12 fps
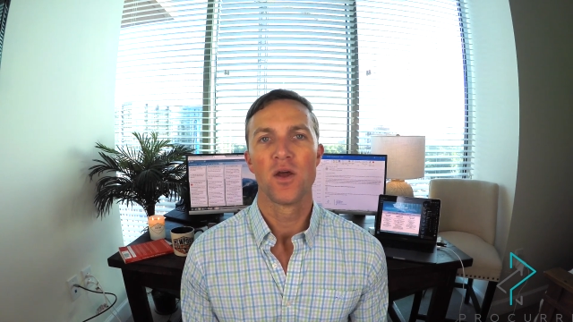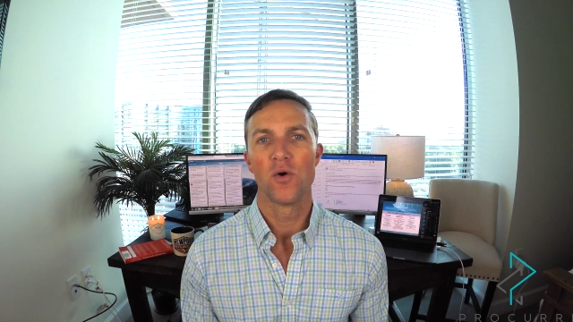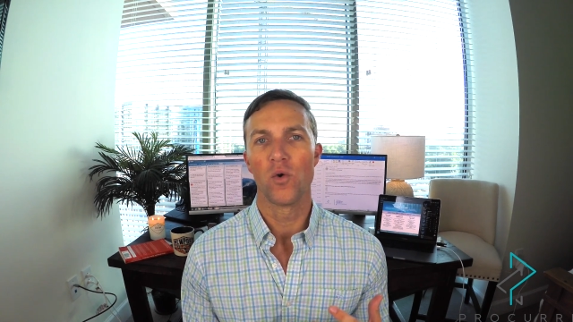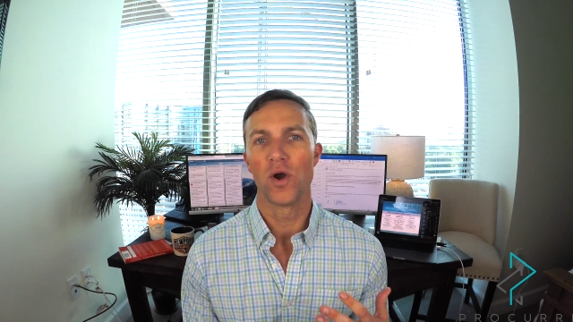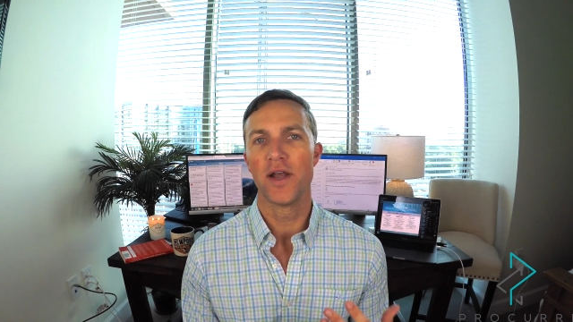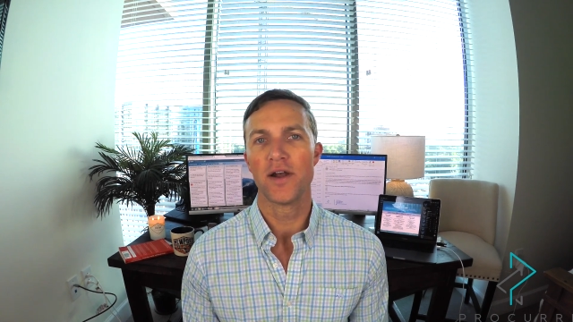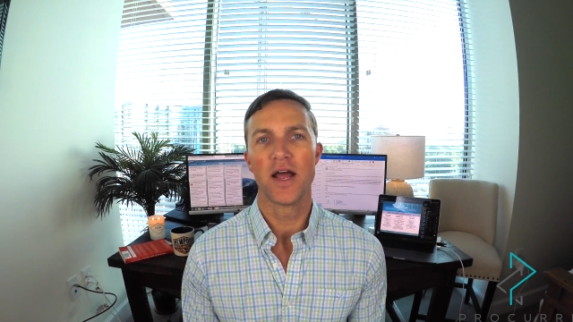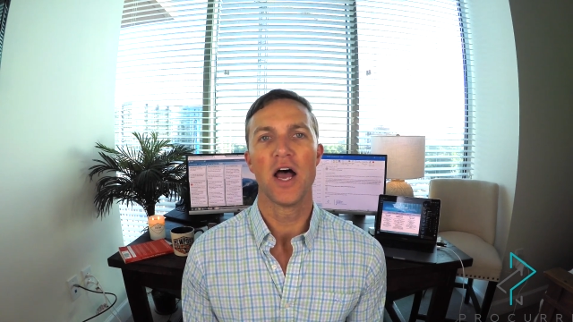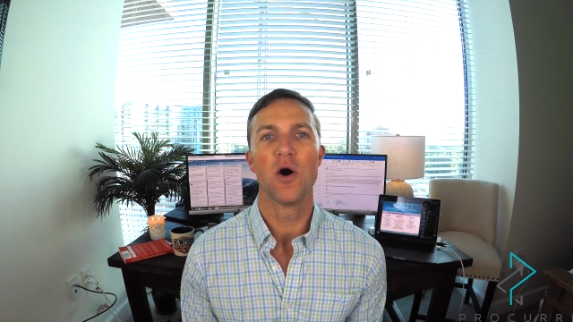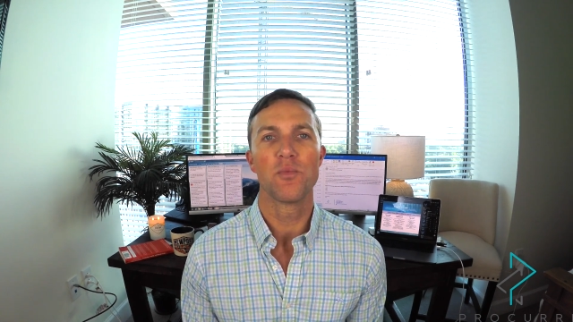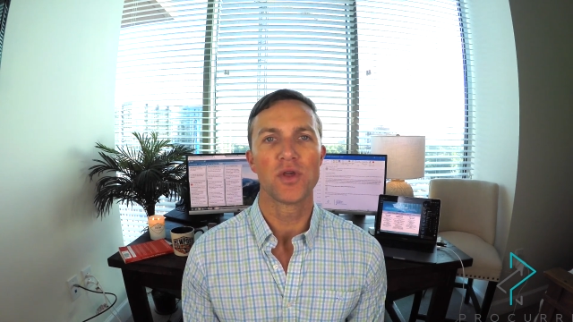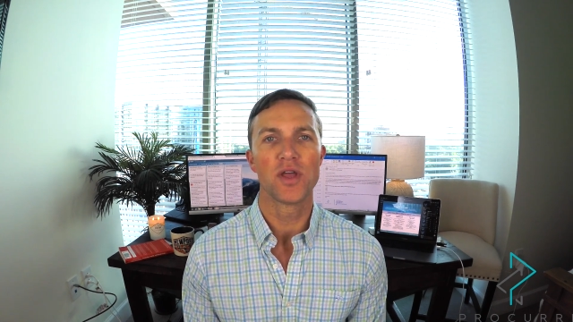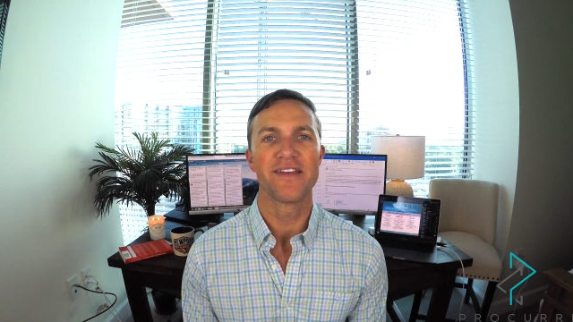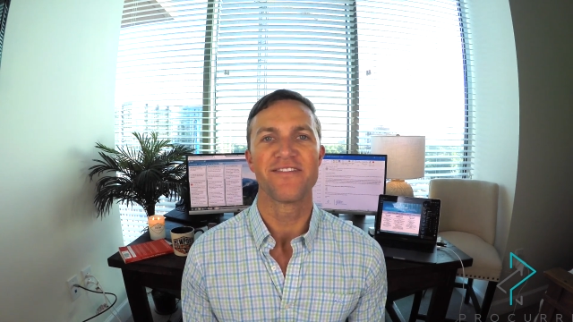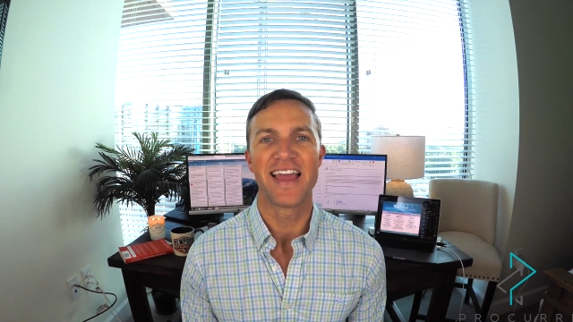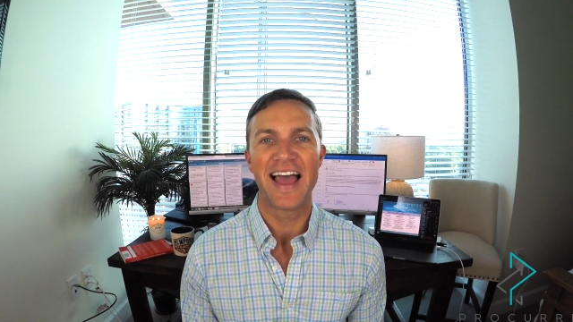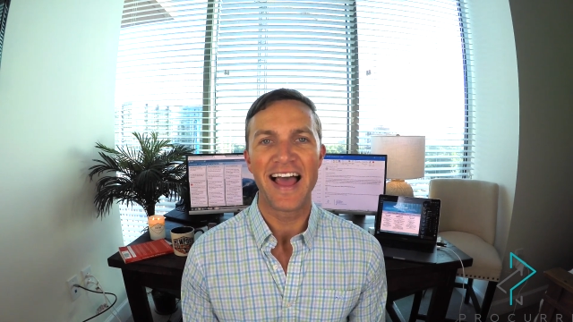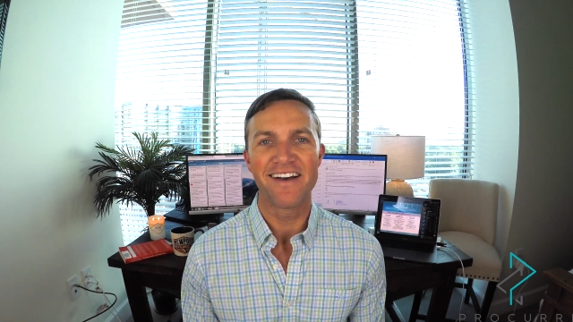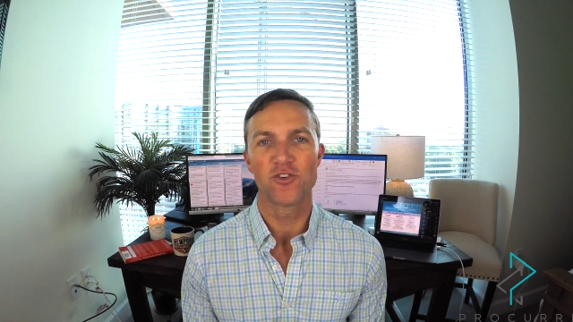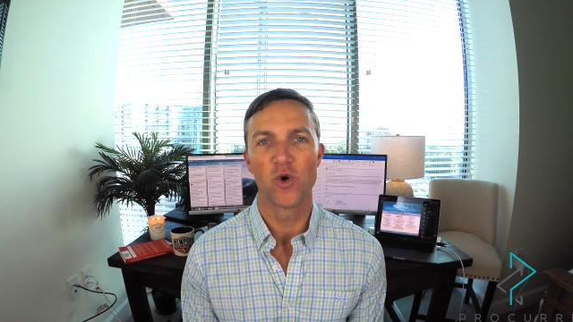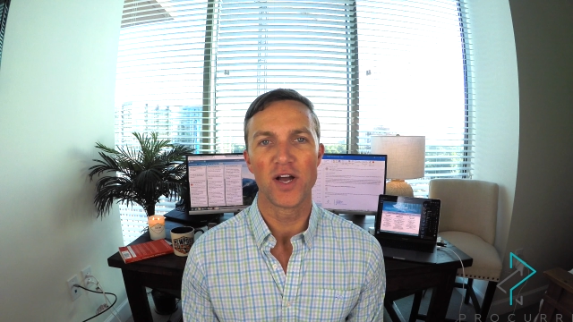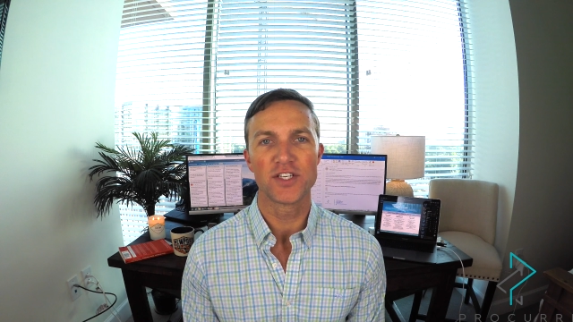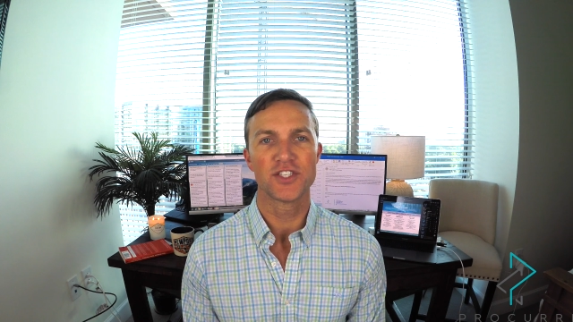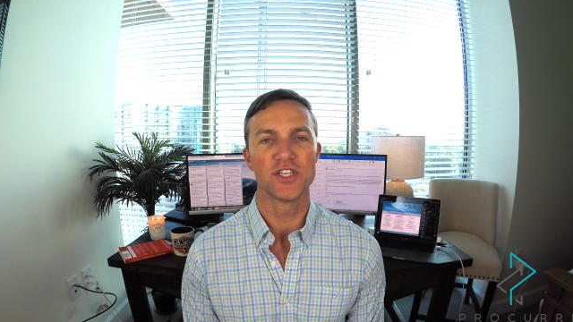We're here to help you. If you have
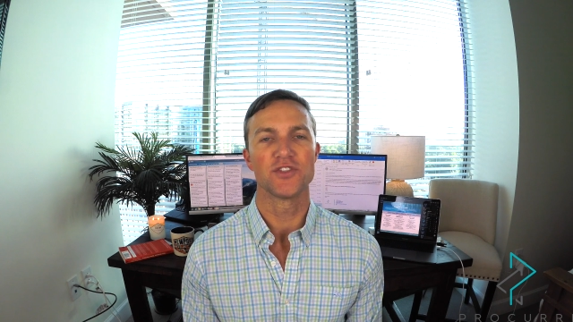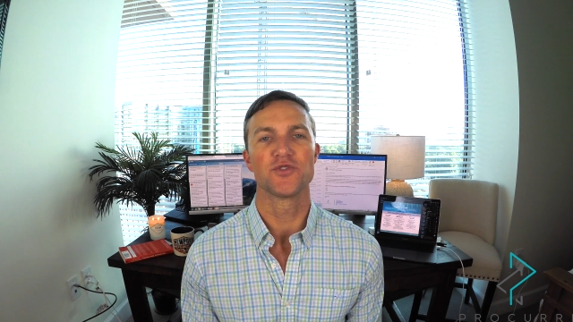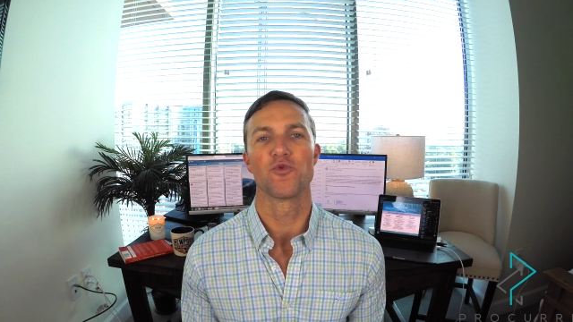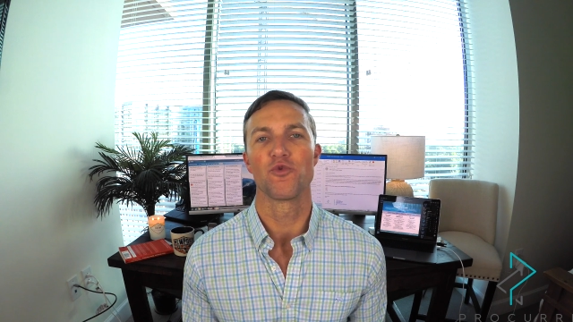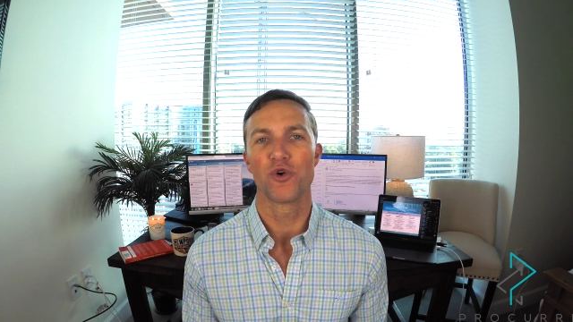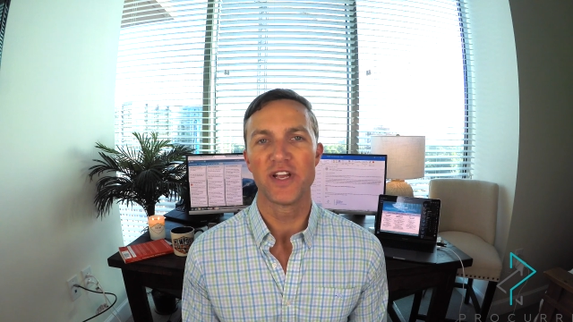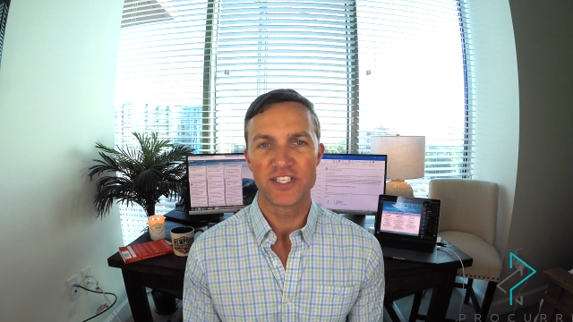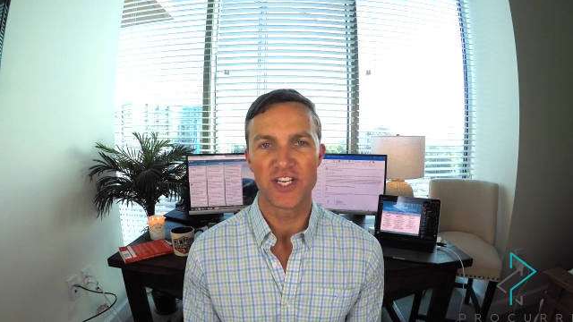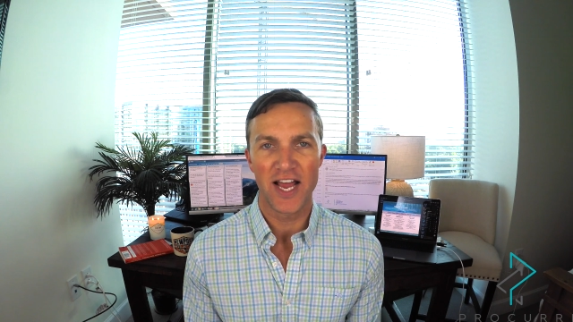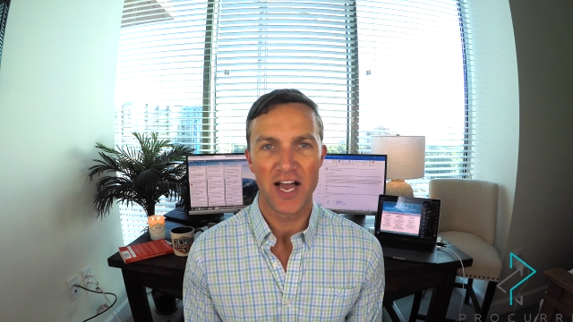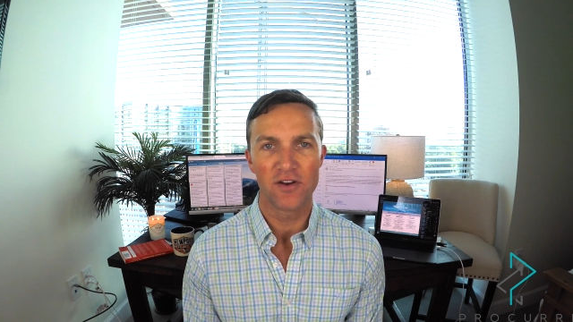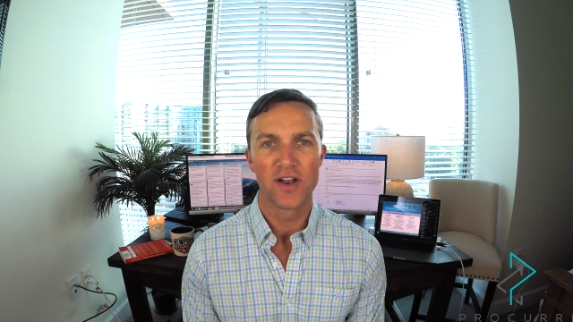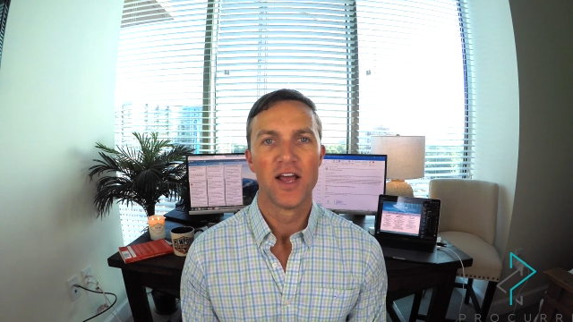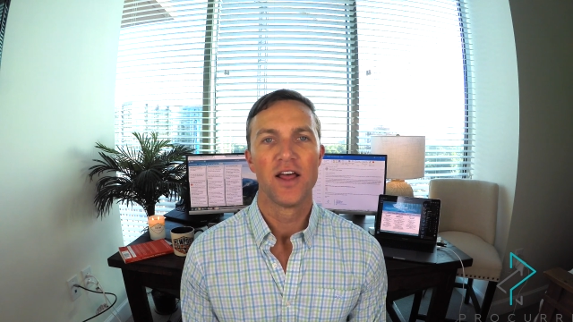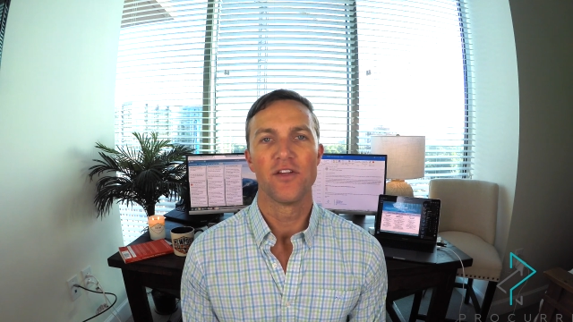questions, reach out.